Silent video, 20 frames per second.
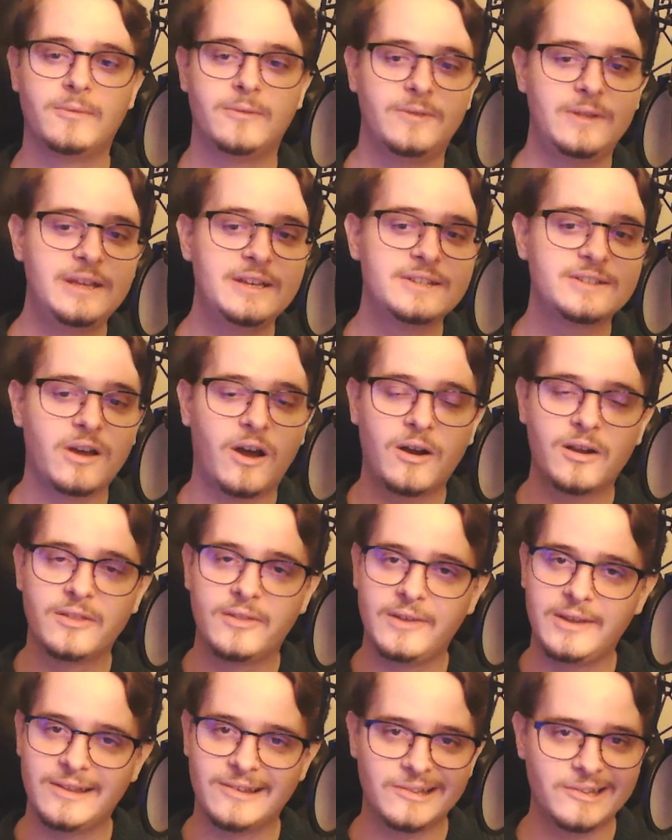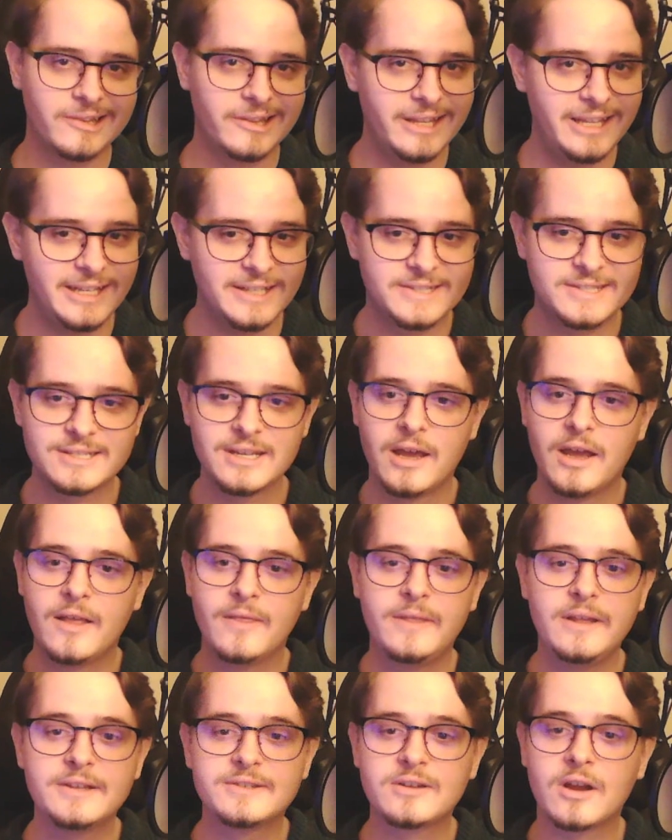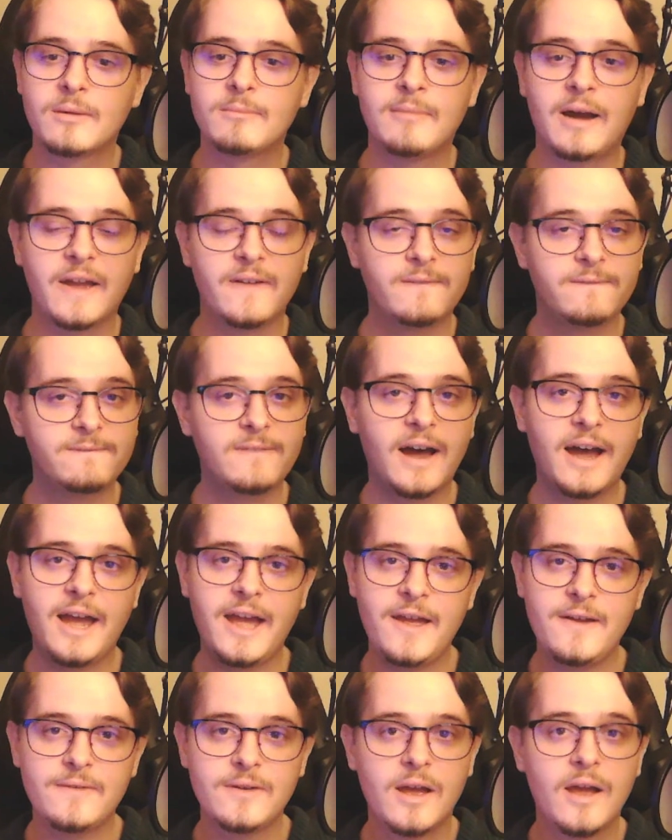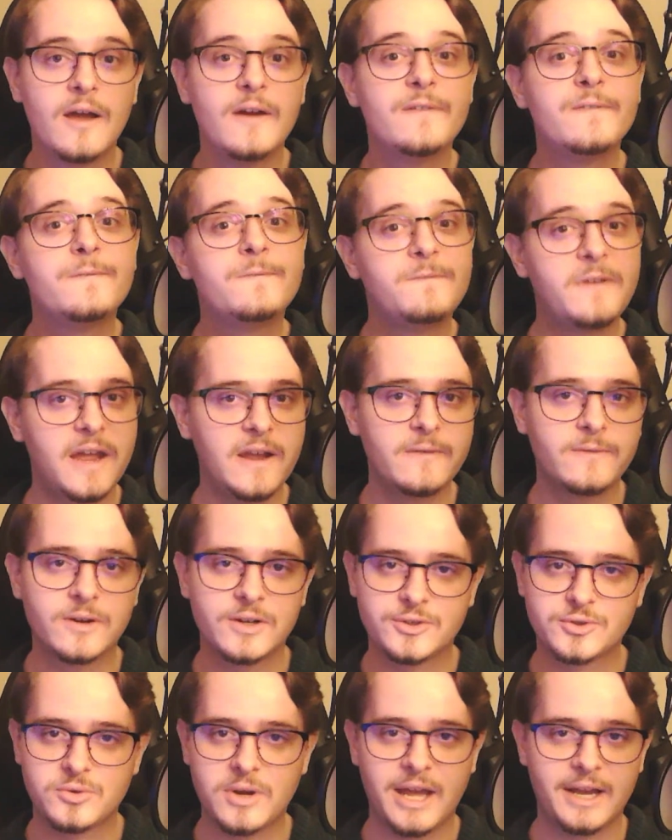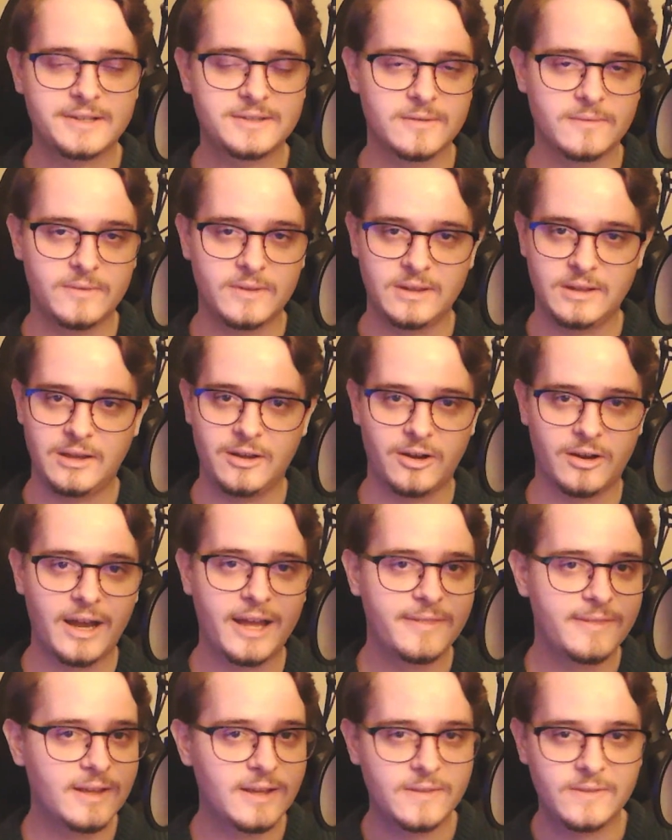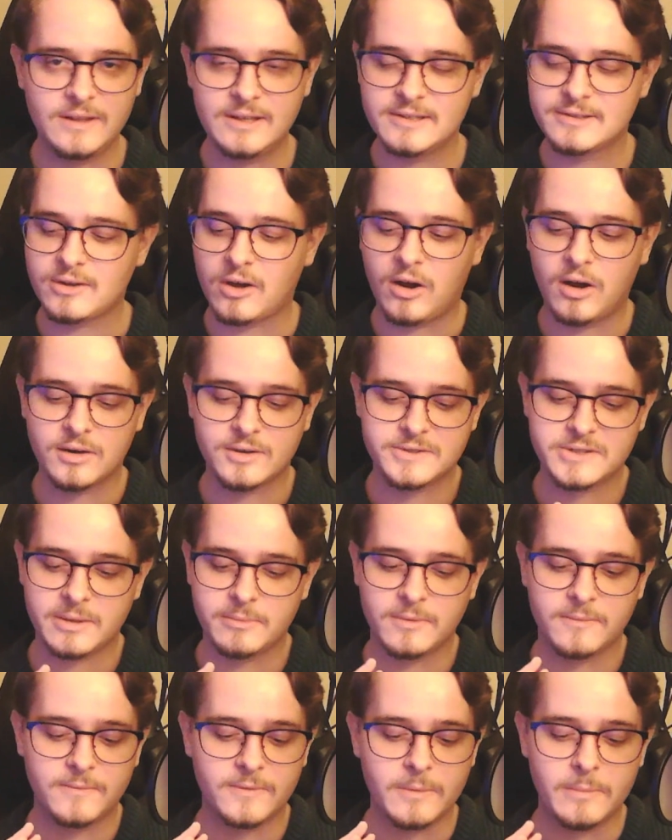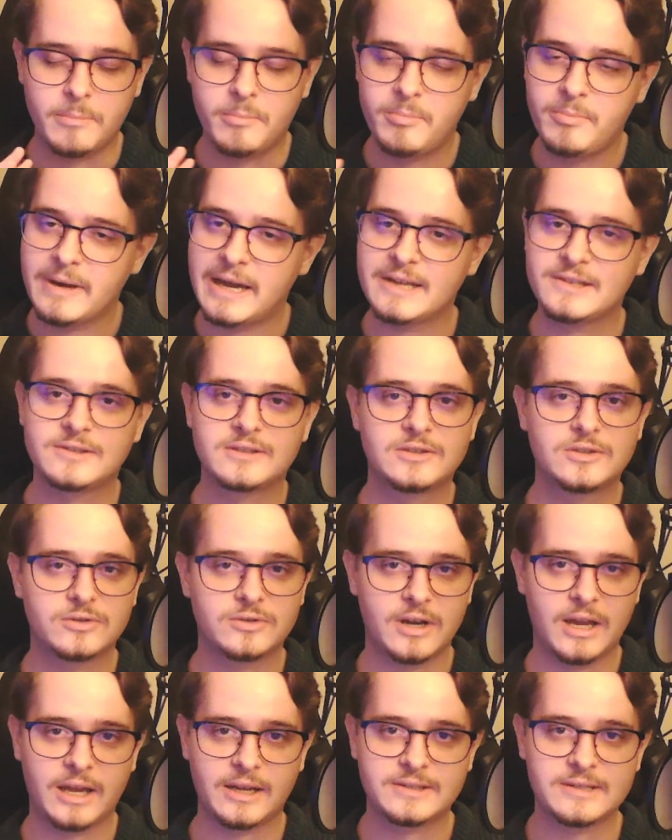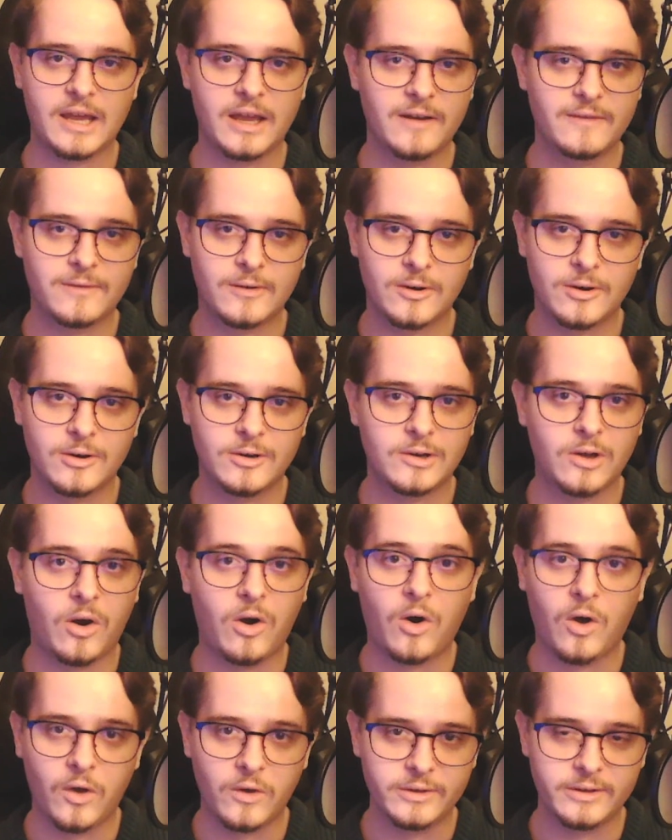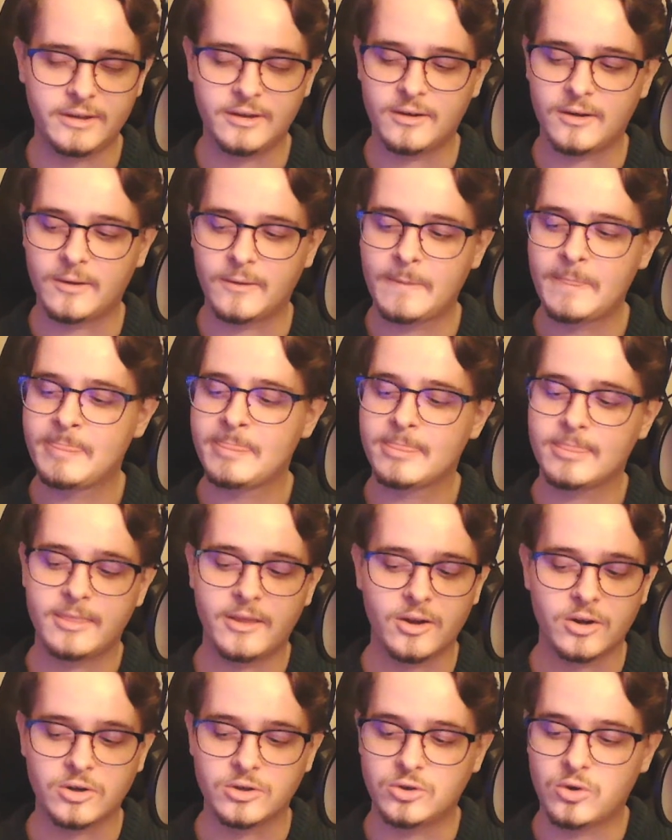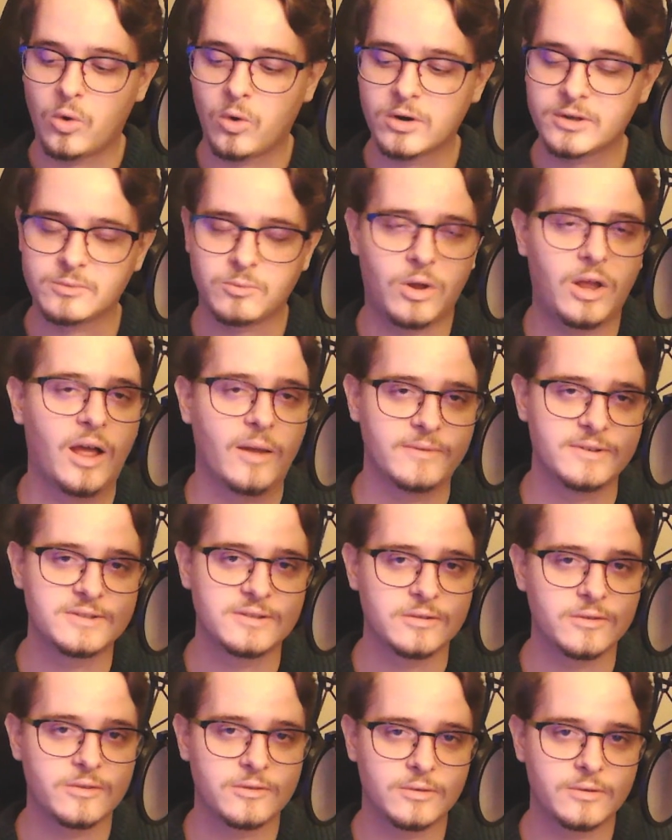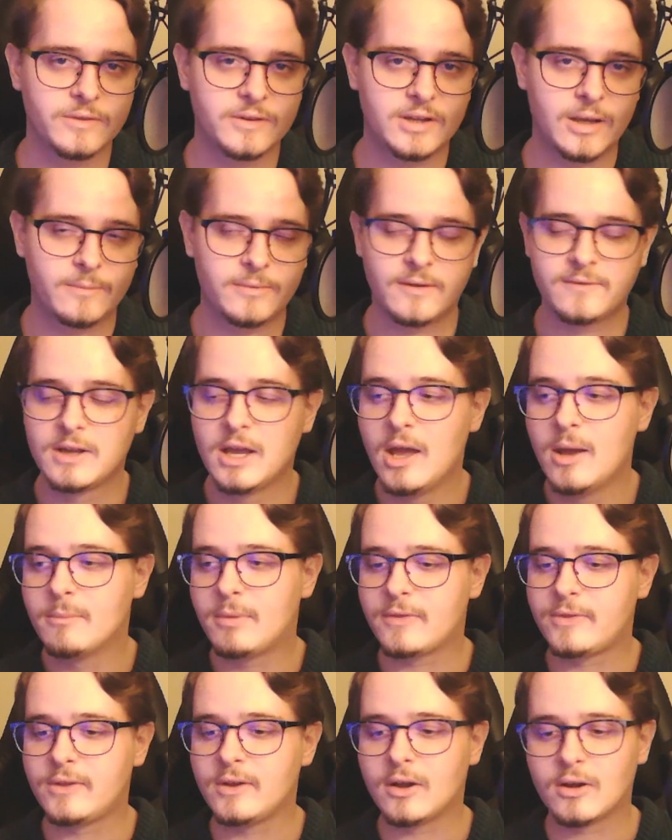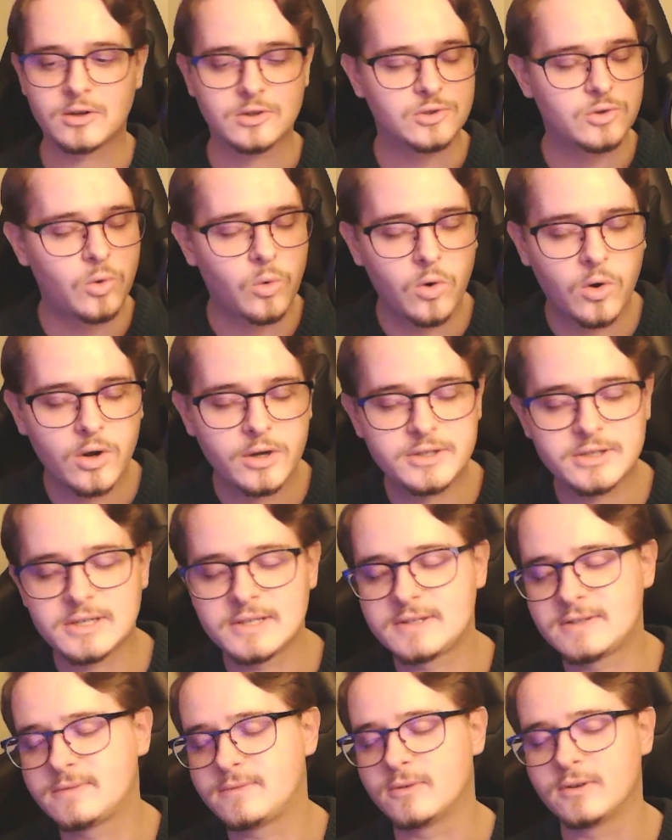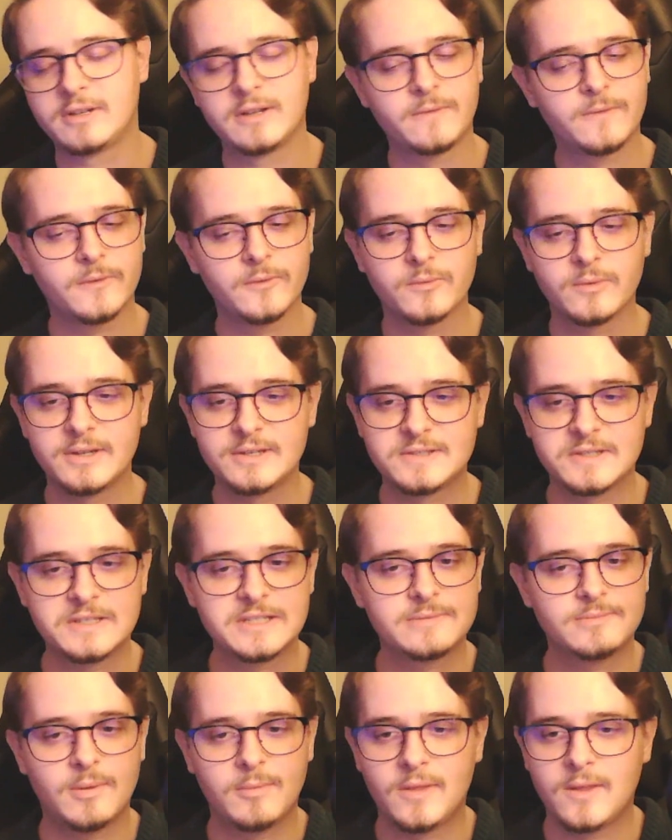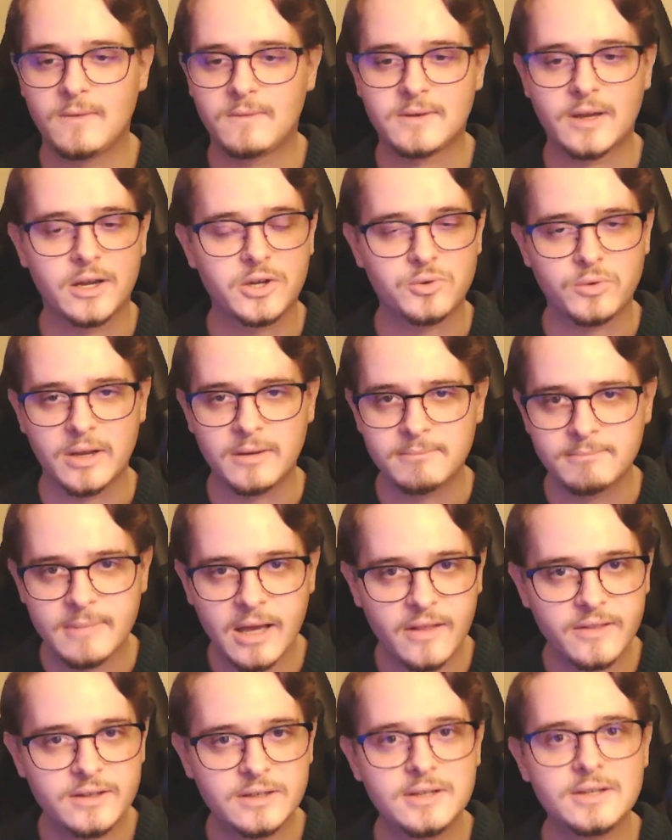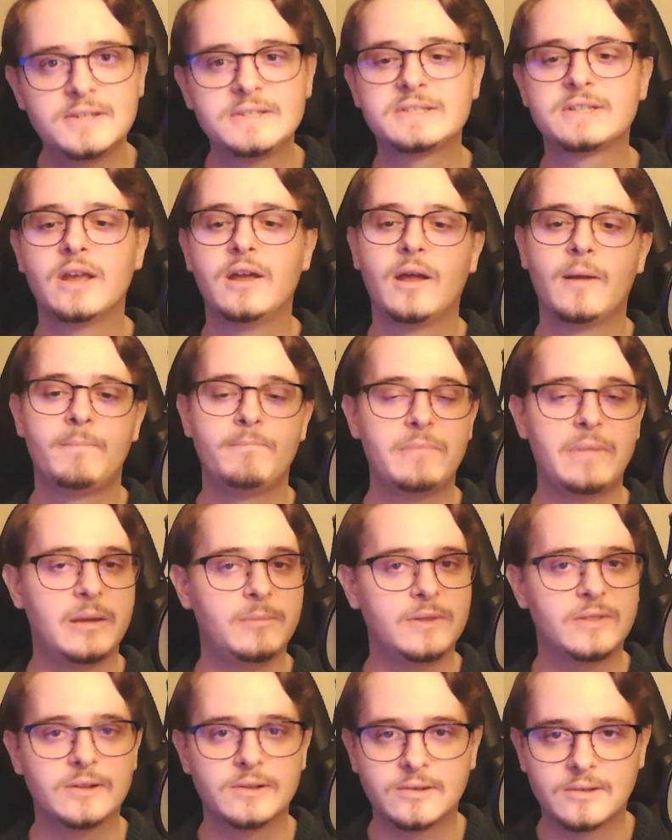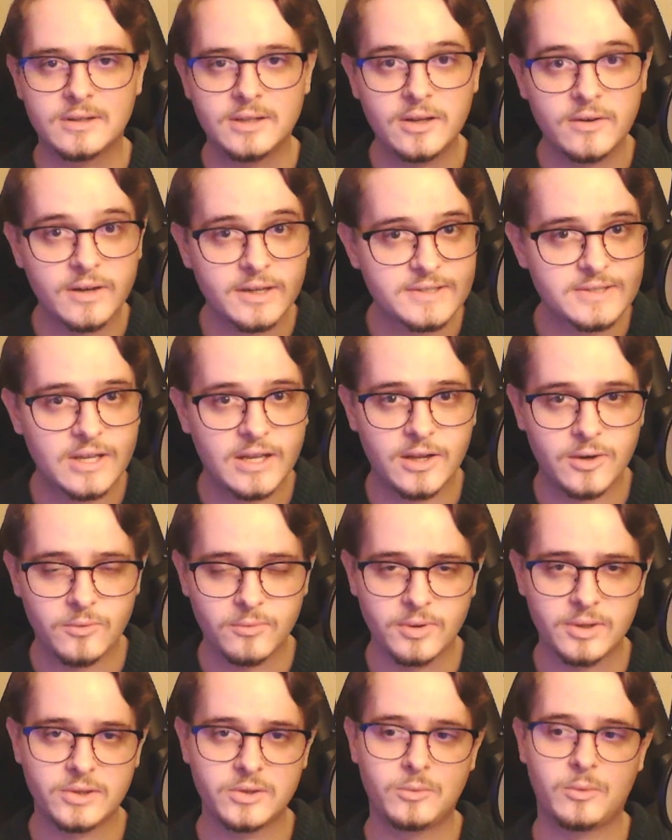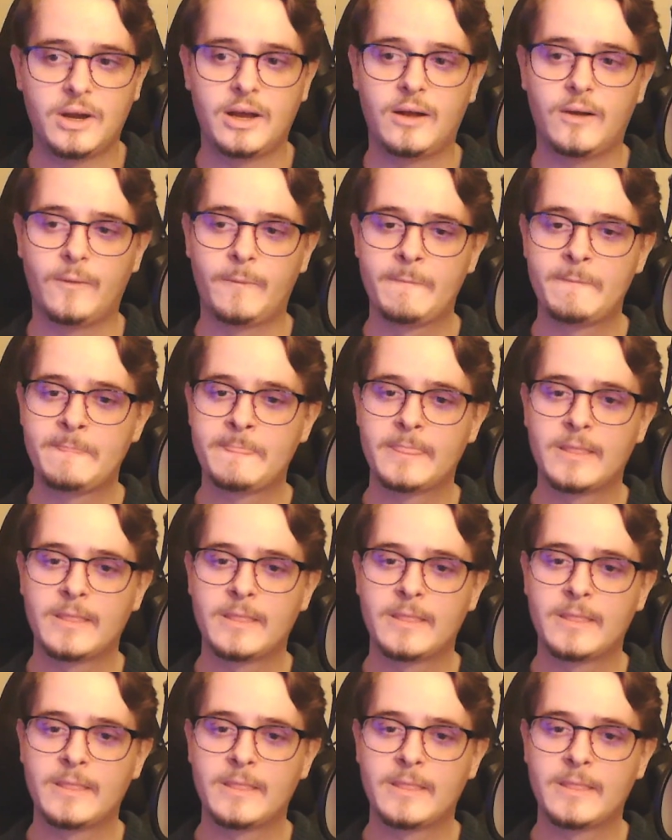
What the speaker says: These are the elites. These are my 5 favorite tracks of the year. I think these are some of the best tracks I have heard all year. They're gorgeous. Well, obviously they're in the top 5, but they are gorgeous for different reasons. Maybe they've got great melodies. Maybe the lyrics hit really well.